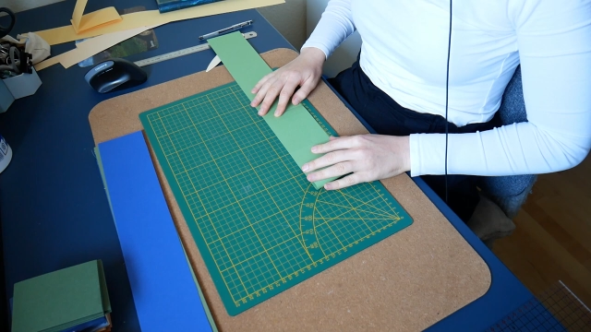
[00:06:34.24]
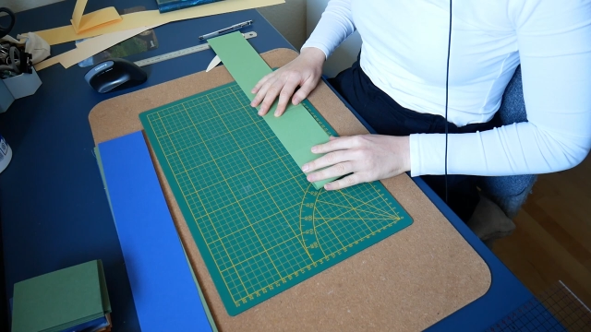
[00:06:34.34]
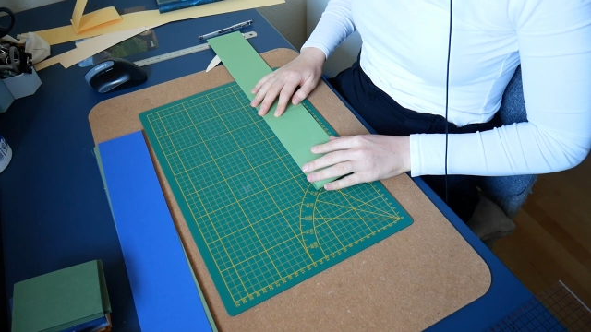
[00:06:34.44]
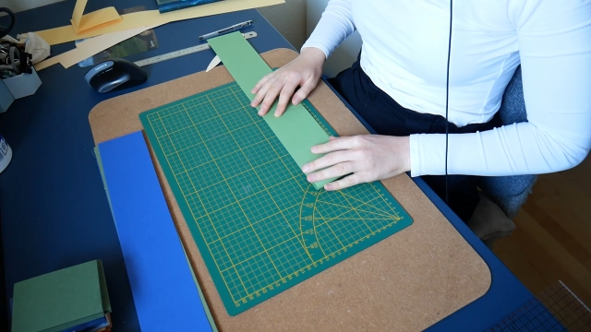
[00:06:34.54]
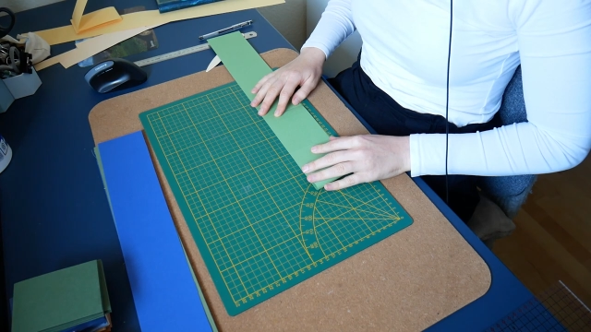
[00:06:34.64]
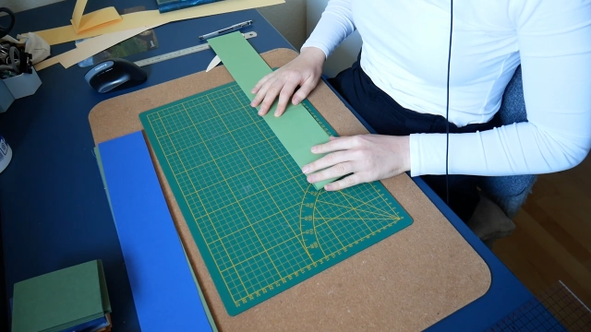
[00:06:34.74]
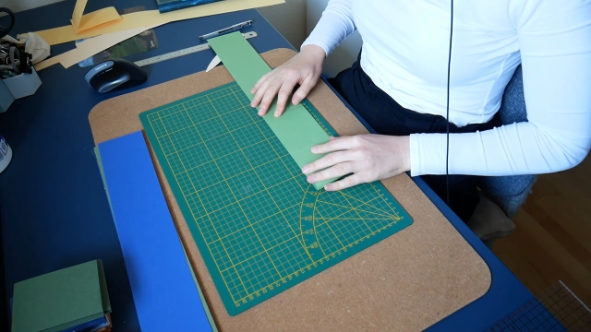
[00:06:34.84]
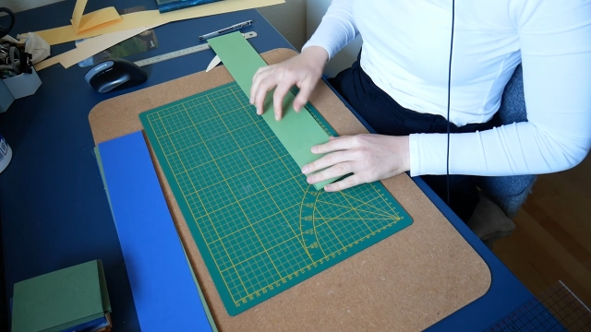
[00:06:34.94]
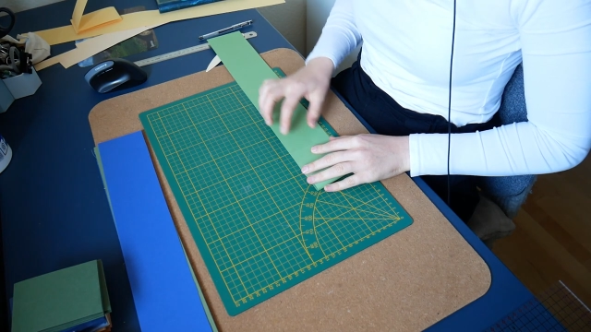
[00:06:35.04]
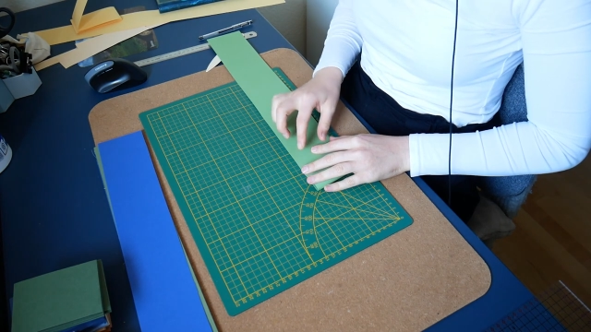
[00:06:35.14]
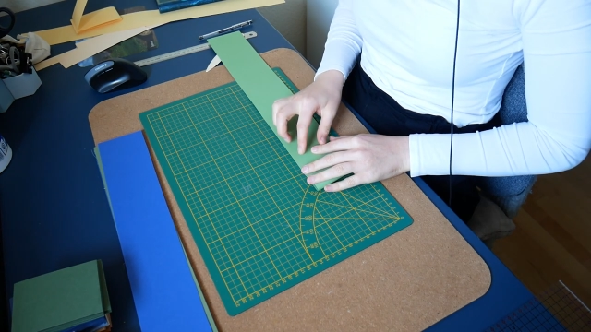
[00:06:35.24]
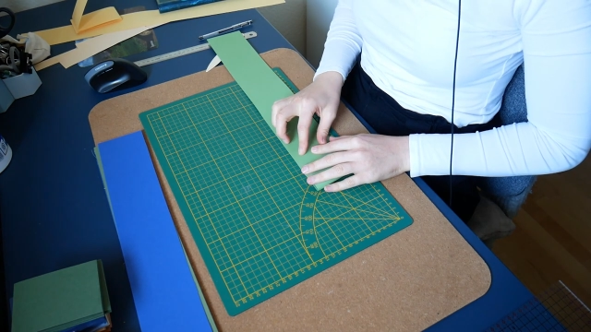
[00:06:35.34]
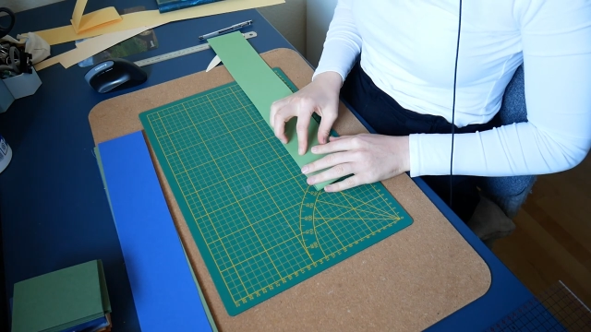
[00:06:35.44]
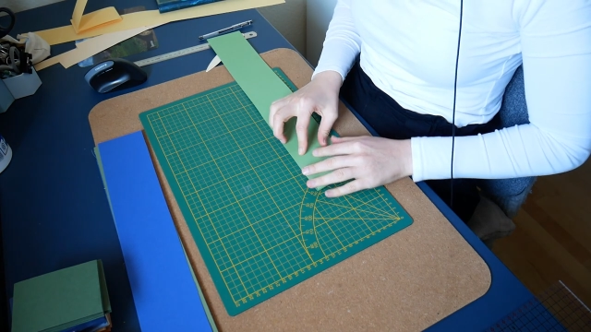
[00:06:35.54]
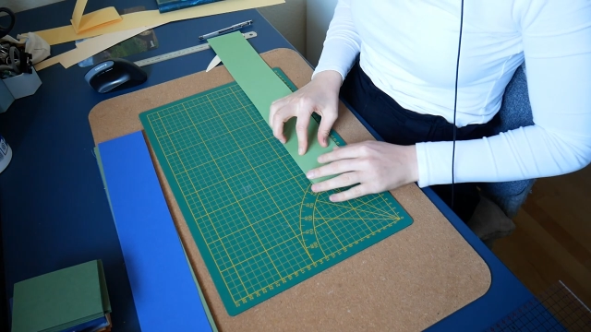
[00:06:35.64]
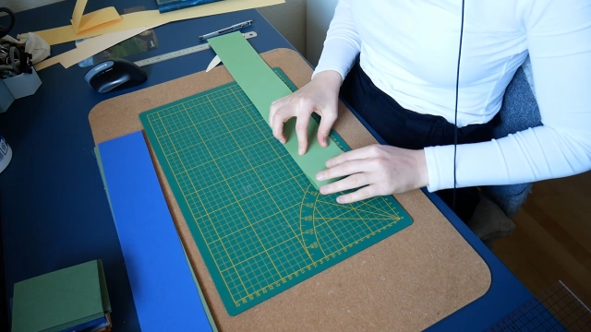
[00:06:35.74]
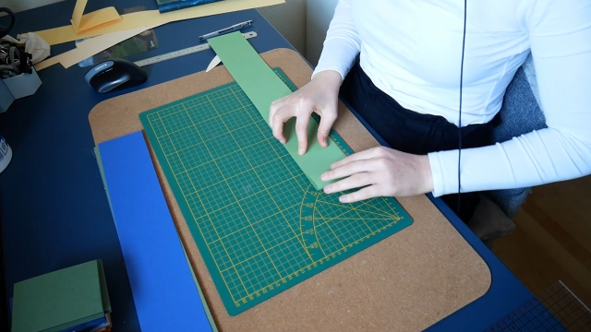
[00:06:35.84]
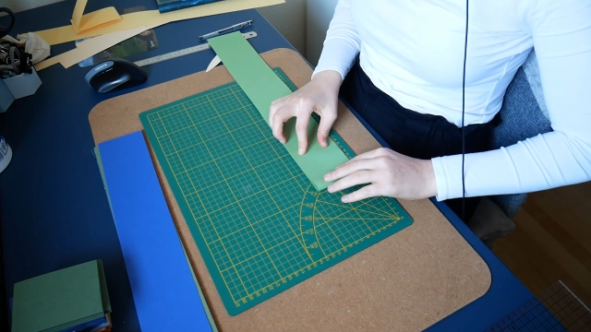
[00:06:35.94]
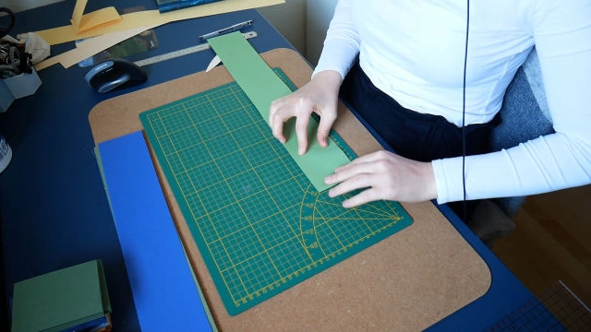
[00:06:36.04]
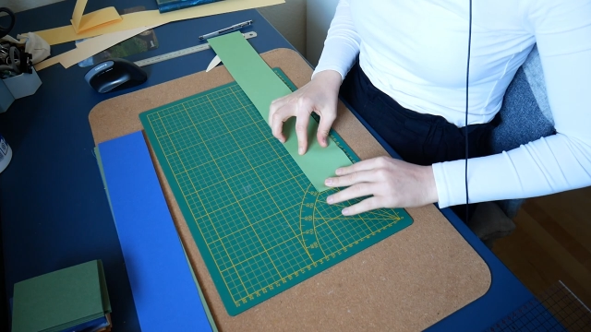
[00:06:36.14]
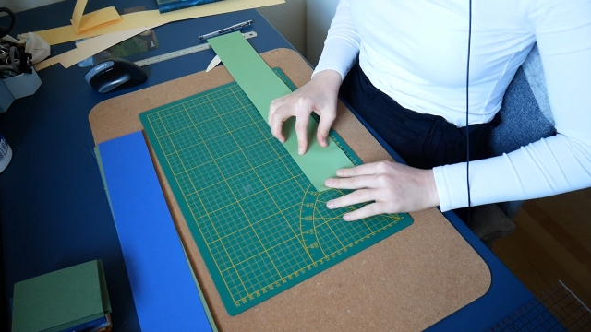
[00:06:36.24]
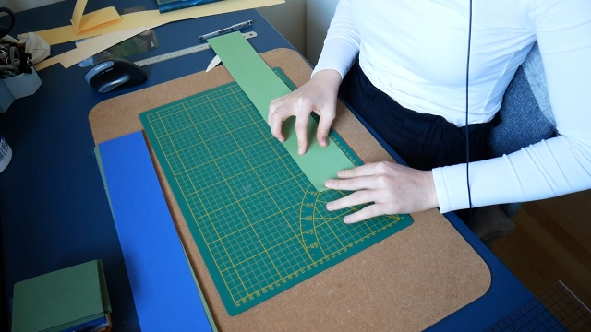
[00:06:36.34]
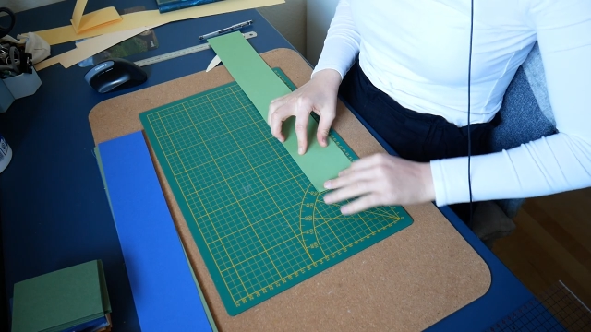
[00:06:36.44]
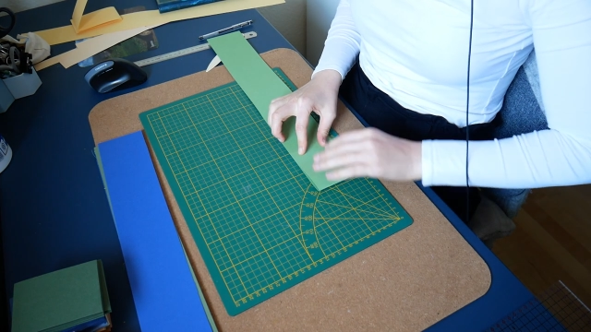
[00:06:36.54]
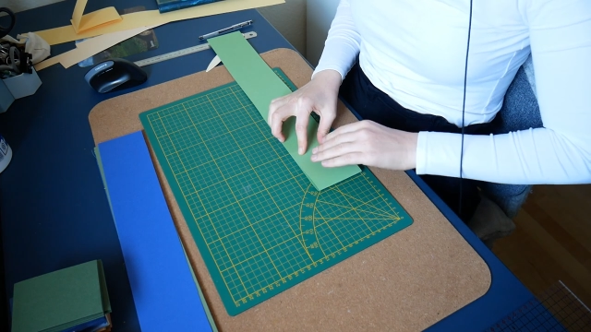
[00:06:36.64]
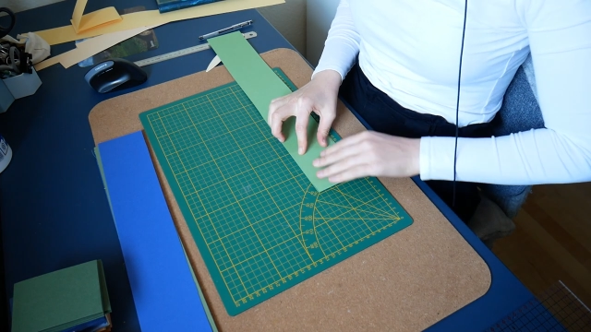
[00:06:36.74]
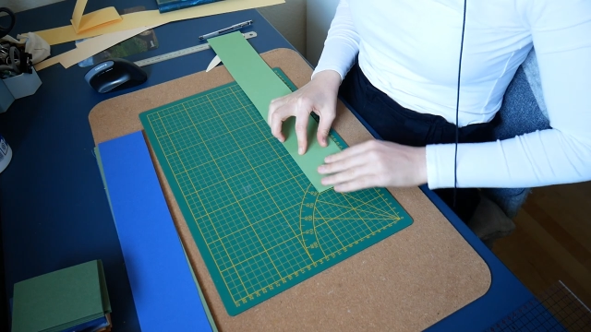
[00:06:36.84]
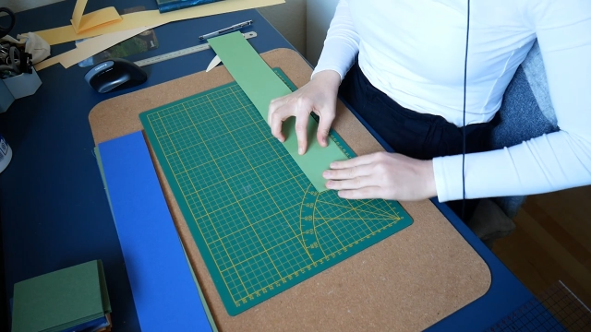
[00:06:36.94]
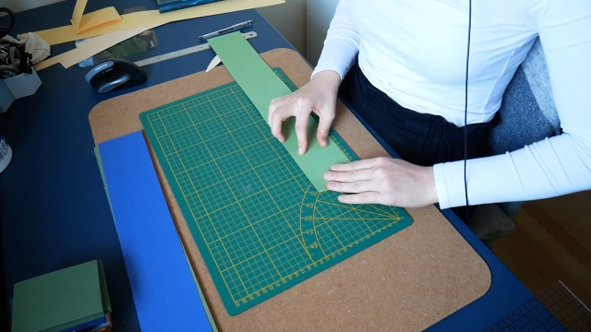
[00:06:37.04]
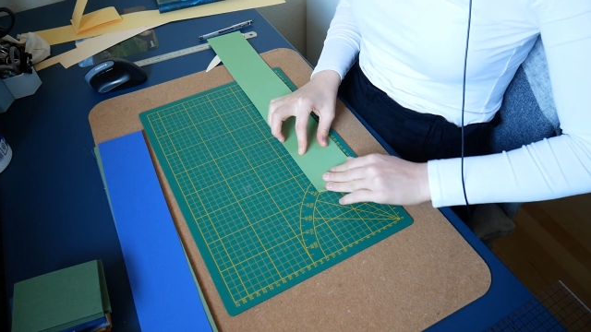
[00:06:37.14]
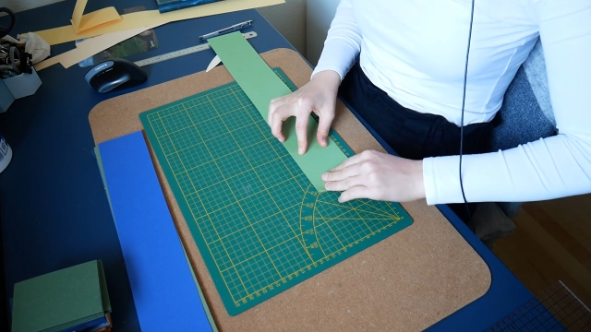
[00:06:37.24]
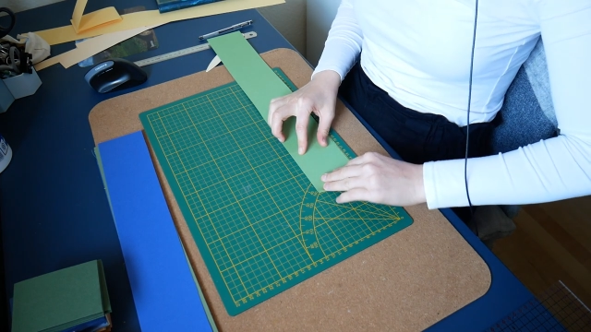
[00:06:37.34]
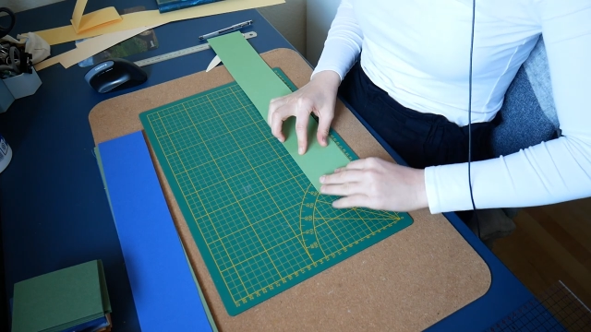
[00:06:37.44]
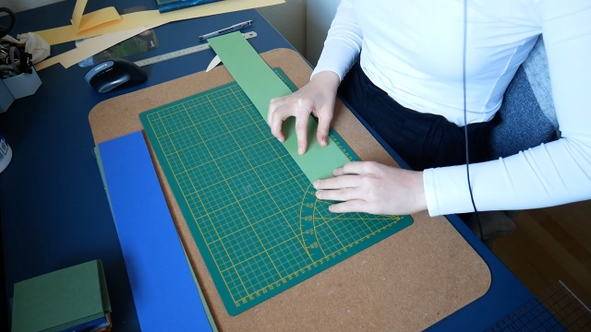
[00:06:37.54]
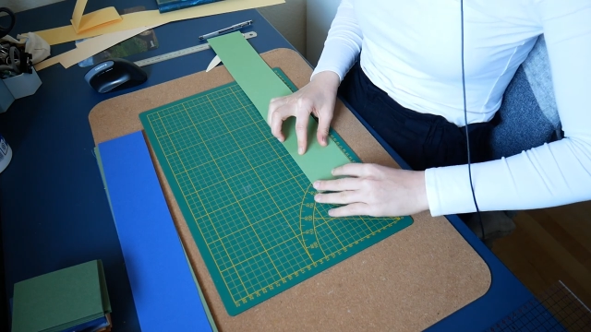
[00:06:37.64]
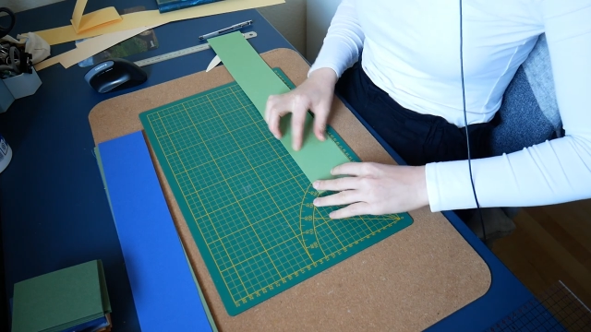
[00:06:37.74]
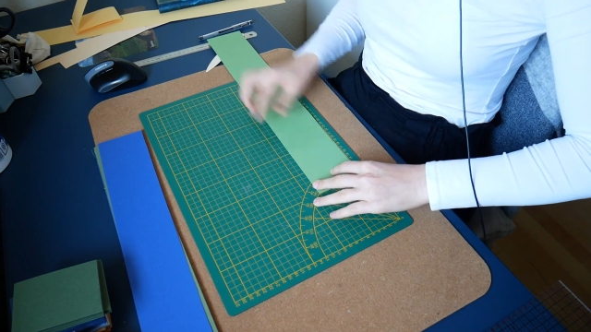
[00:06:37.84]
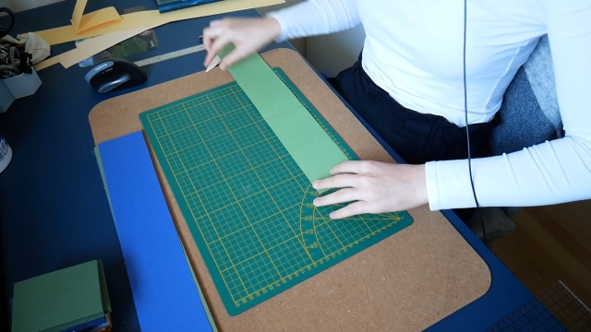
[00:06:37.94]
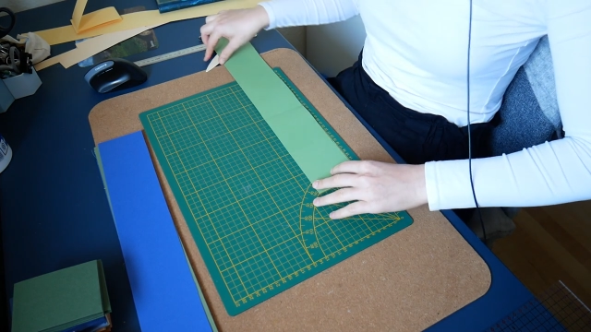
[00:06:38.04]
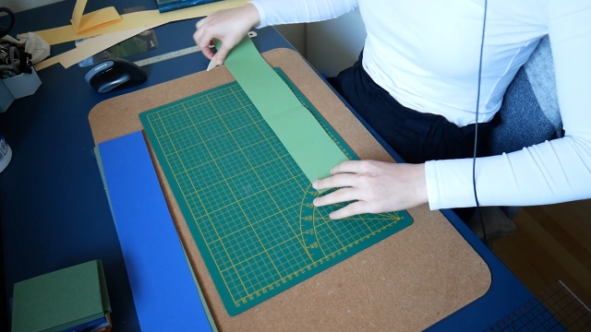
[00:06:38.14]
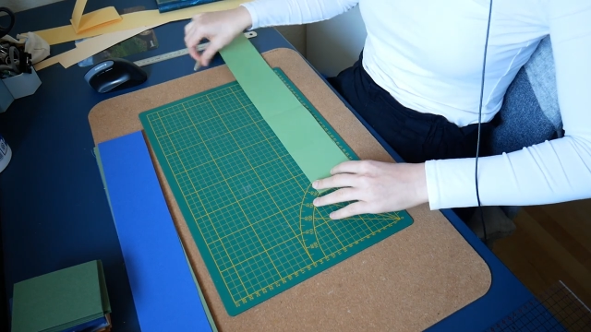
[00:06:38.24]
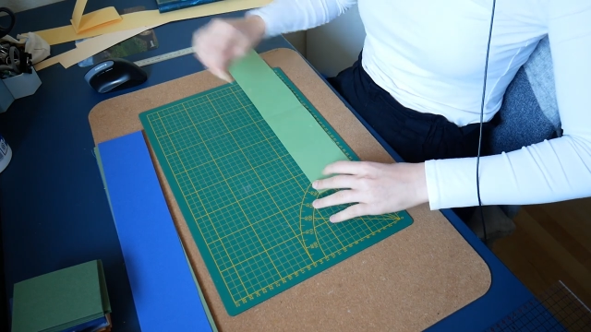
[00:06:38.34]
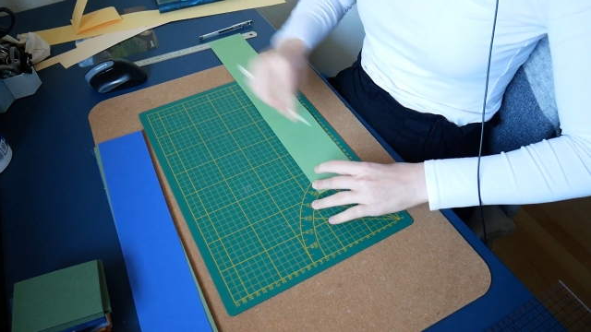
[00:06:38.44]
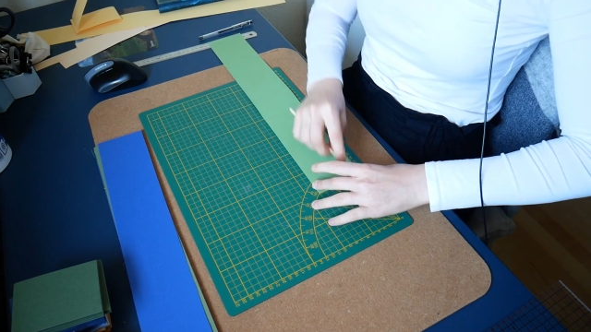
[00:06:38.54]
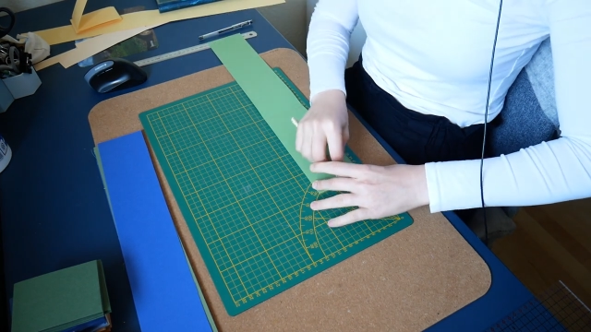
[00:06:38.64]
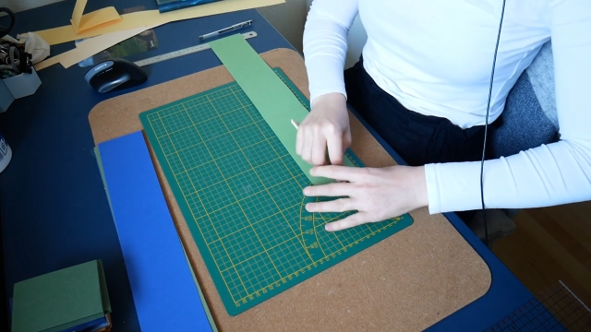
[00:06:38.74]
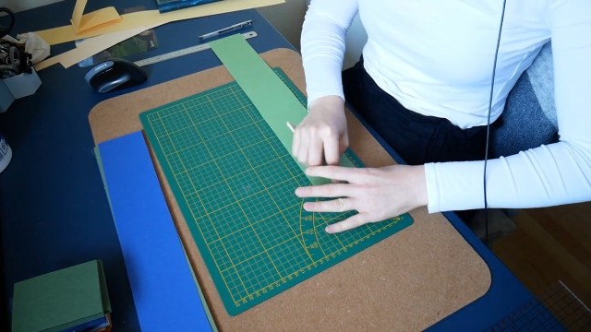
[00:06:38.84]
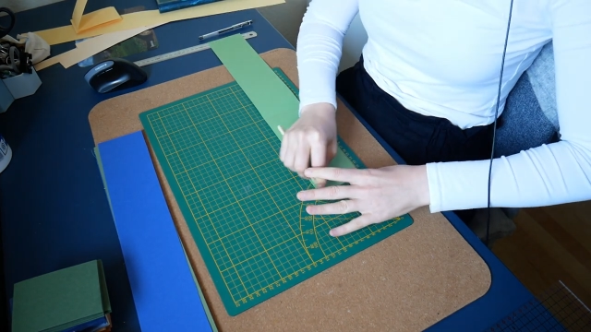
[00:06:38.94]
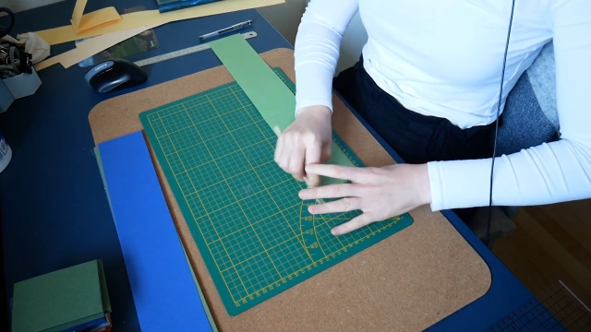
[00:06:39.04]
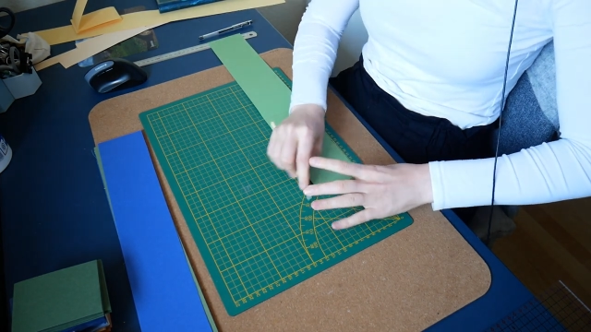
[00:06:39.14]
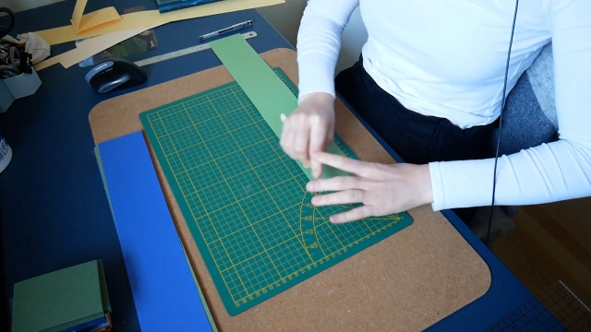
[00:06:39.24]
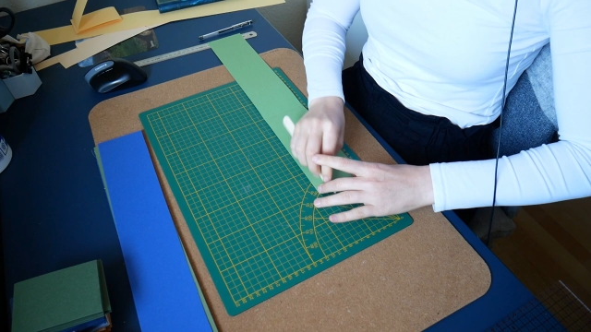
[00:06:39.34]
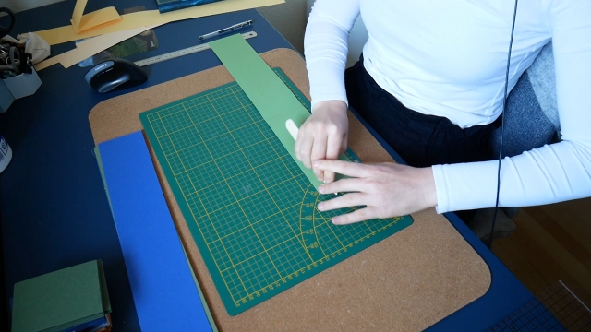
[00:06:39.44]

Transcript: No face is visible, so there are no lips to read.